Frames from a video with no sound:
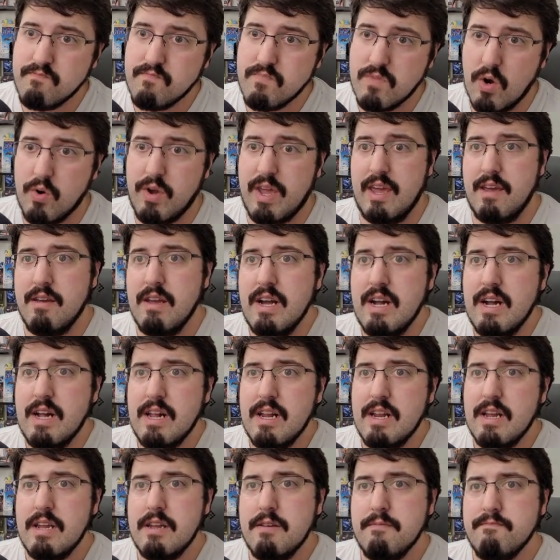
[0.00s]
okay,
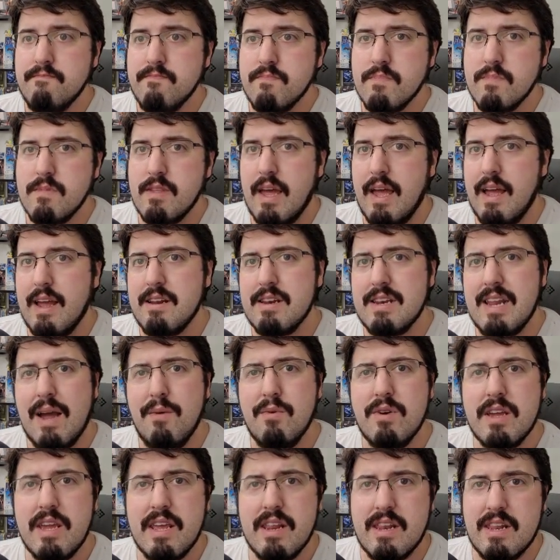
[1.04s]
I
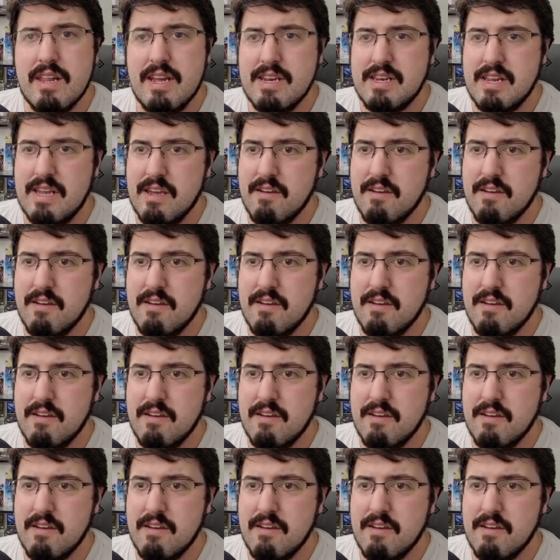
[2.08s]
want to get an idea